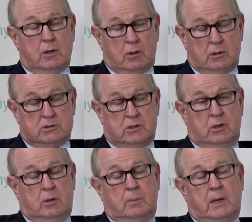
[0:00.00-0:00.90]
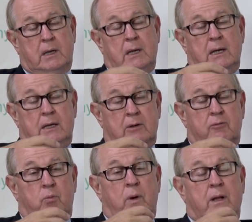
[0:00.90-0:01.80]
carcinoma
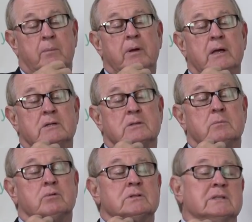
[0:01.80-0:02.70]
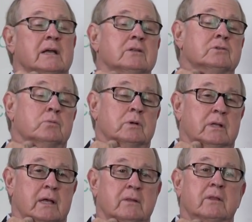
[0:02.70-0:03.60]
is when a patient presents
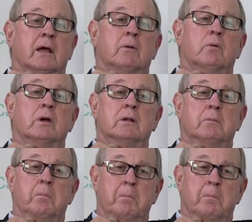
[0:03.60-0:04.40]
with a thyroid